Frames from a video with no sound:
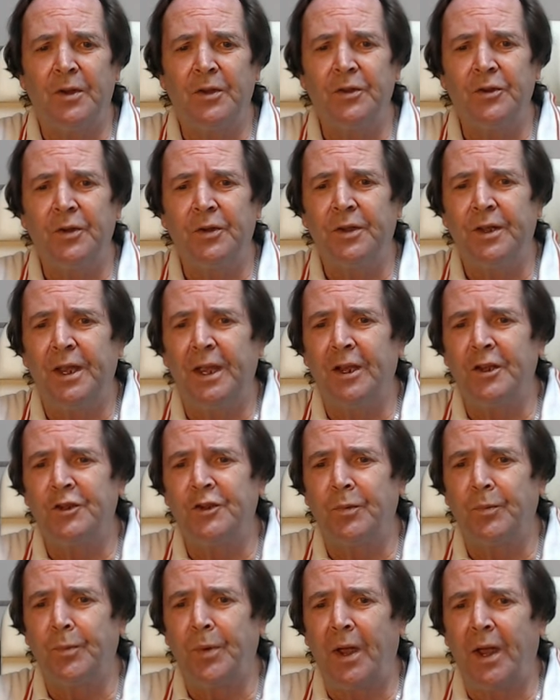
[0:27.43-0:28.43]
the UK and
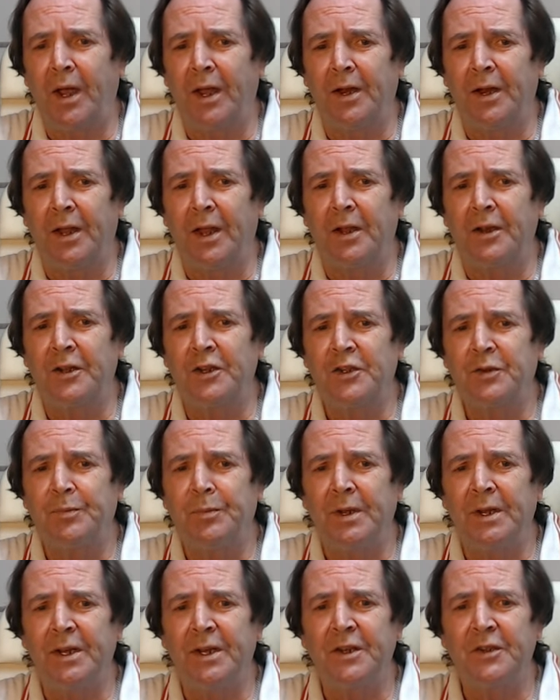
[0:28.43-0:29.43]
Japan are
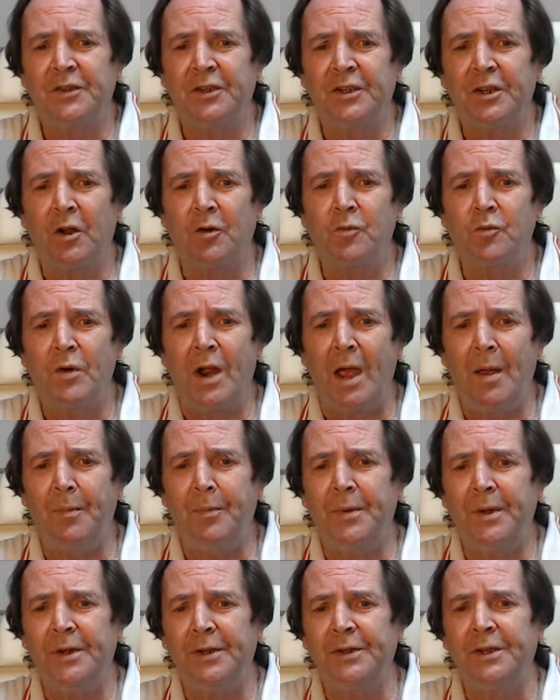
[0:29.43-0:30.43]
experiencing a
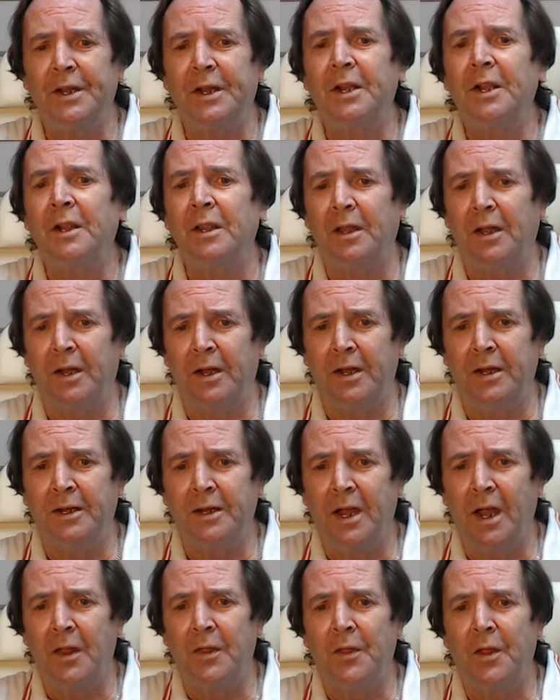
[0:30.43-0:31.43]
rapid decline
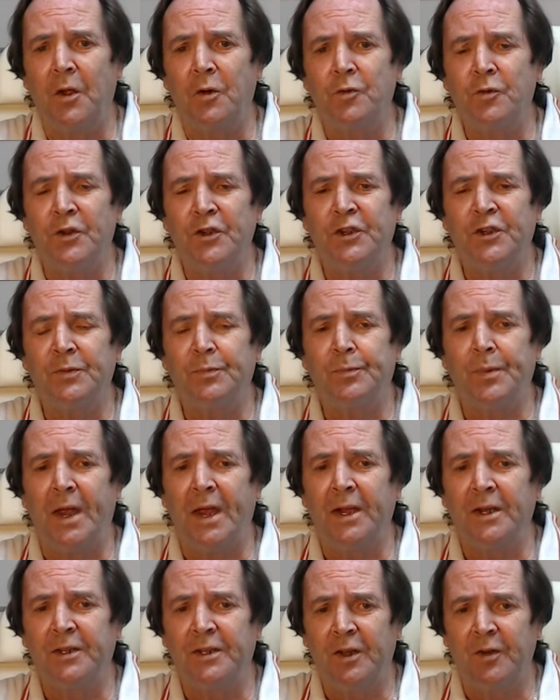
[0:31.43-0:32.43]
in their
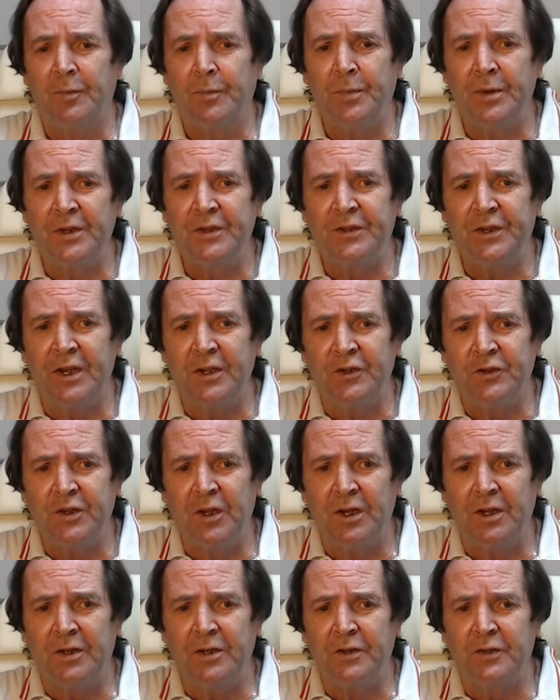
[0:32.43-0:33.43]
respective
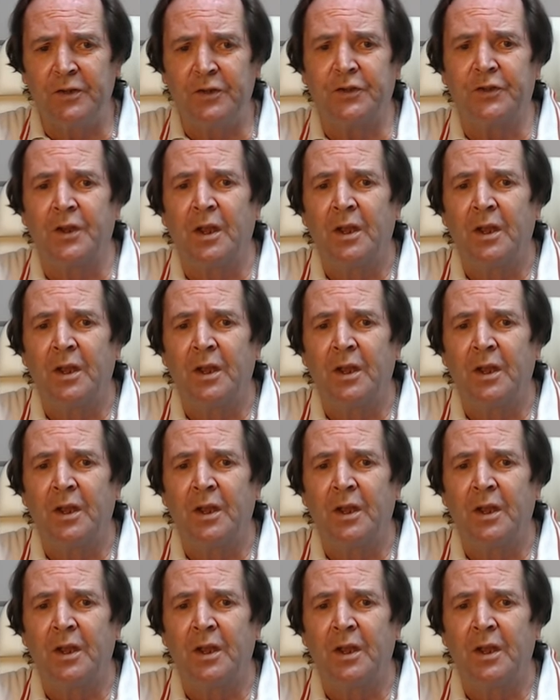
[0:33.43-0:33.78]
positions.